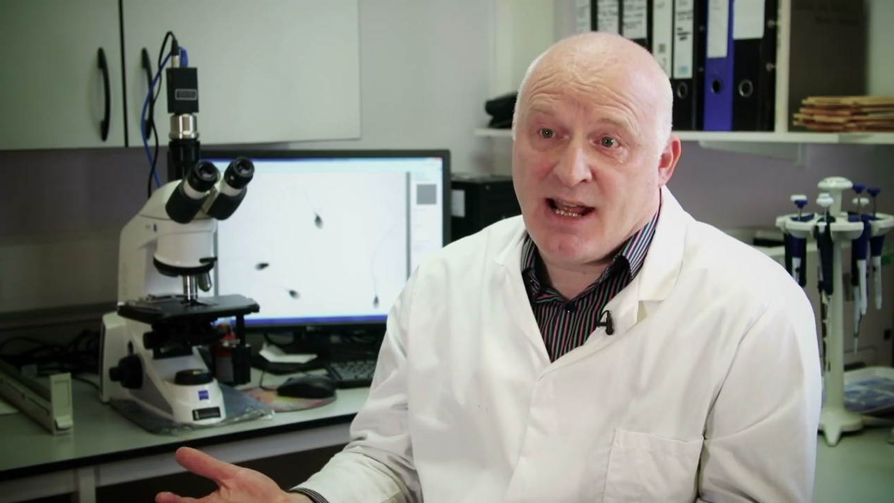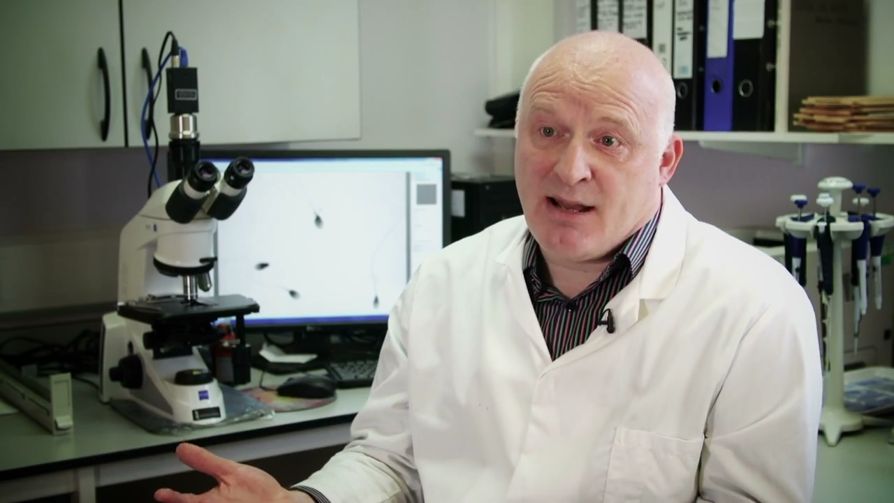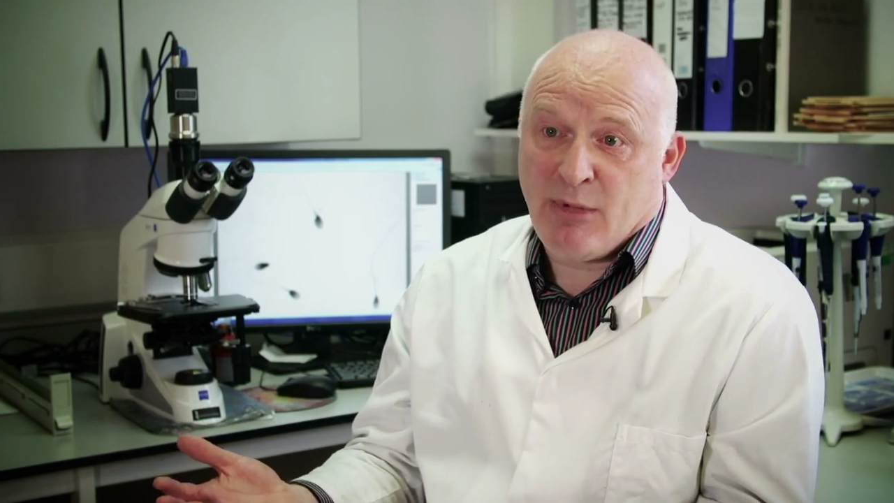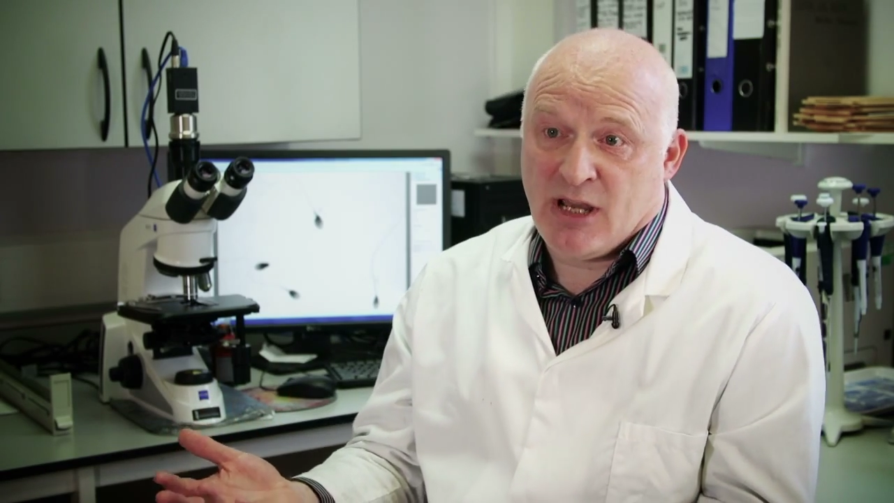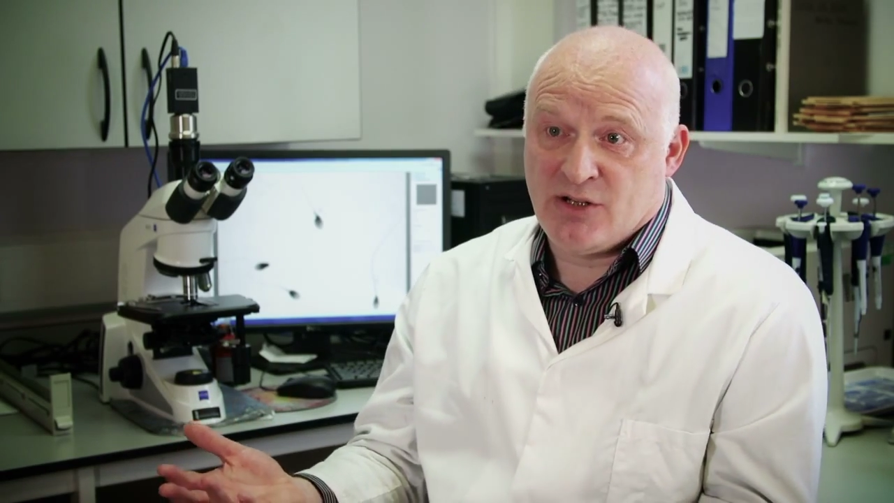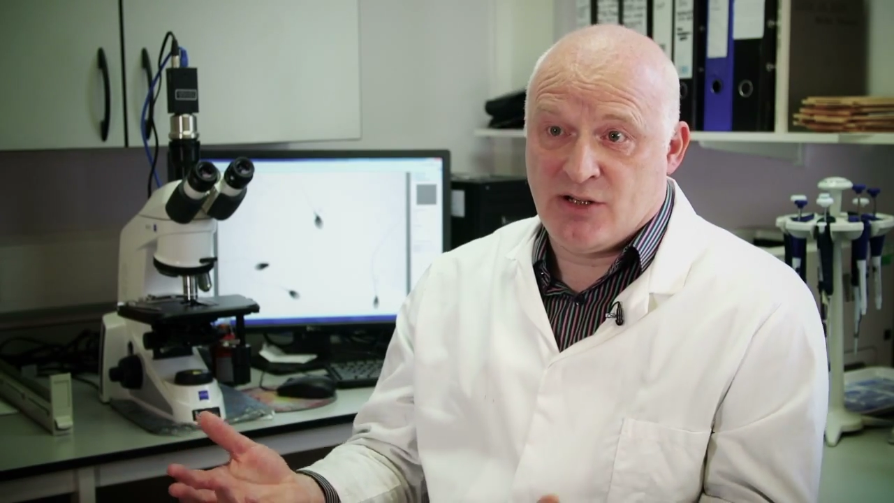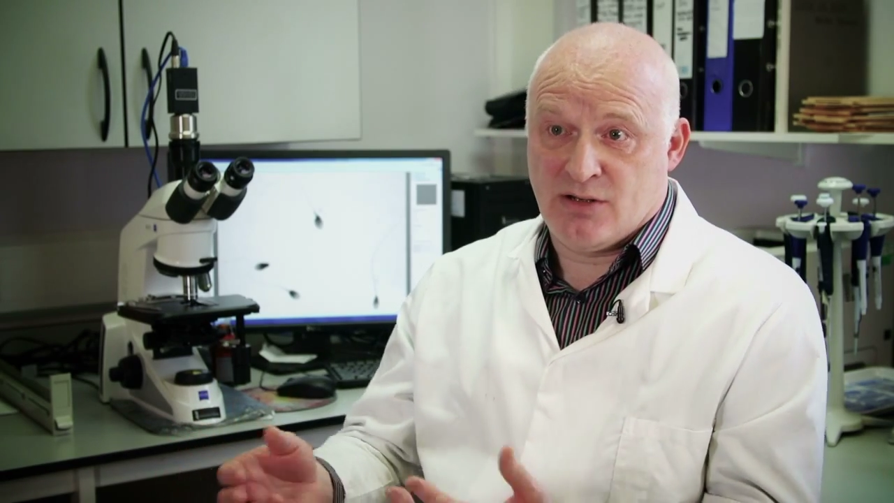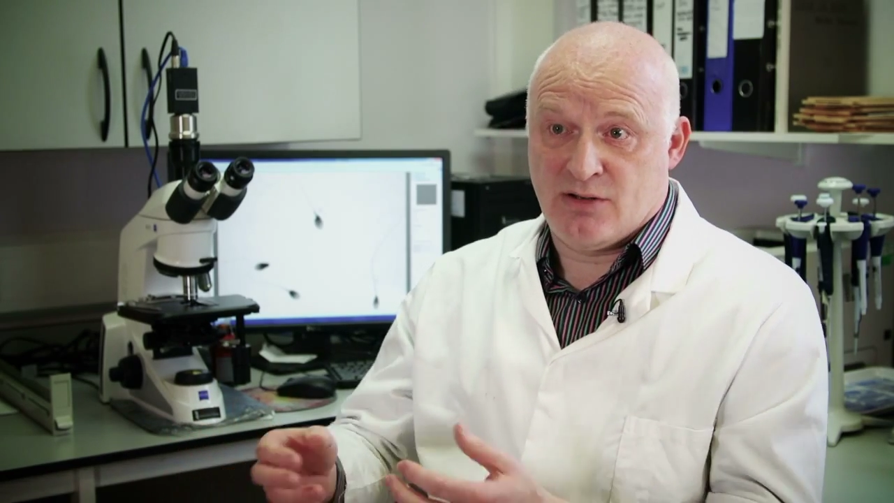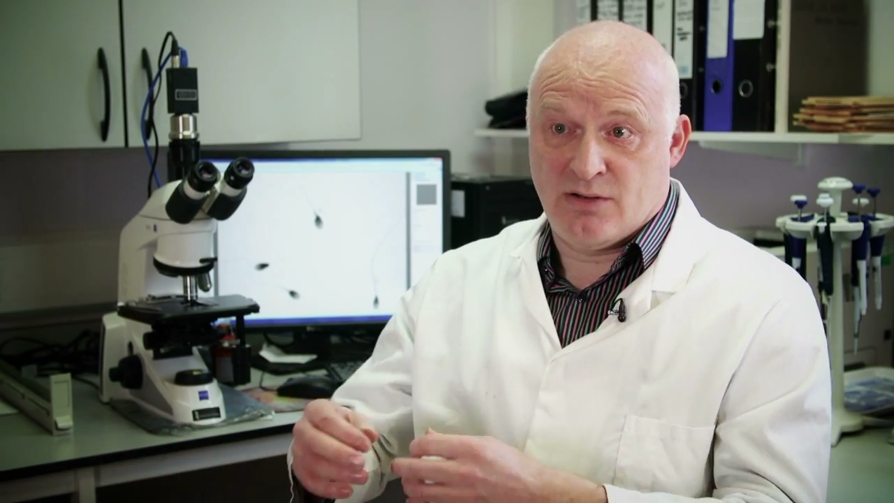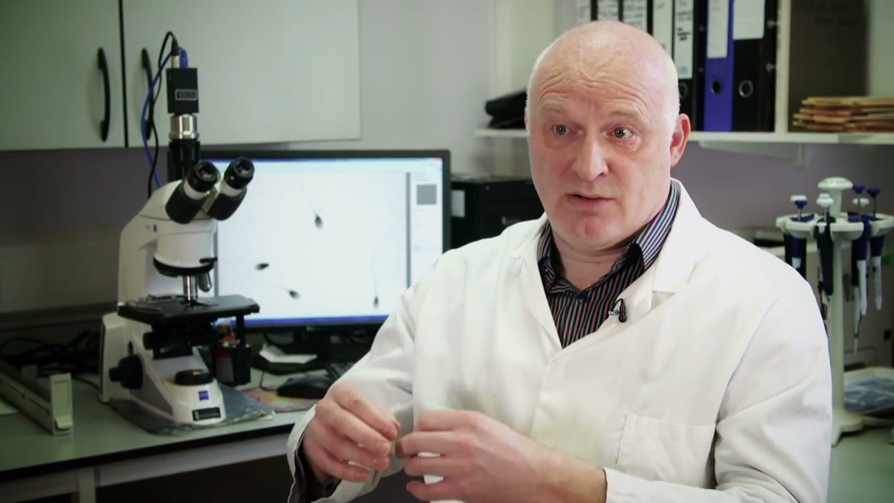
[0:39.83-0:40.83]

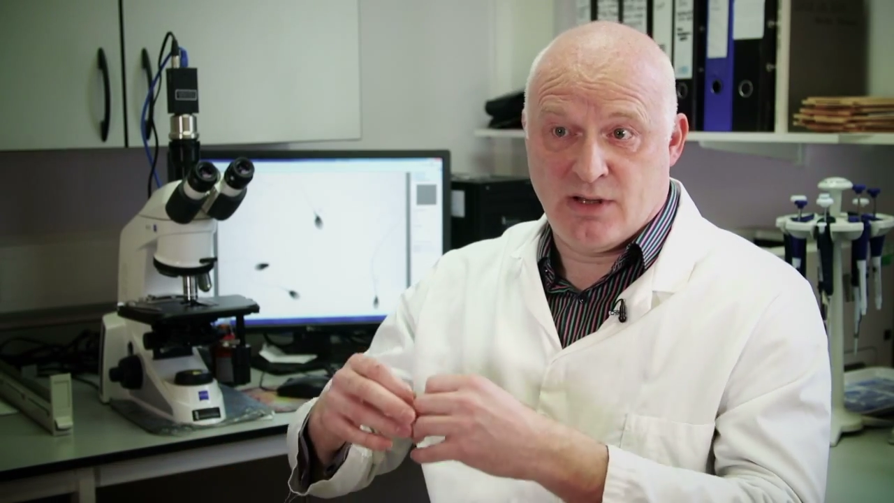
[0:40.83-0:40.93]
animation.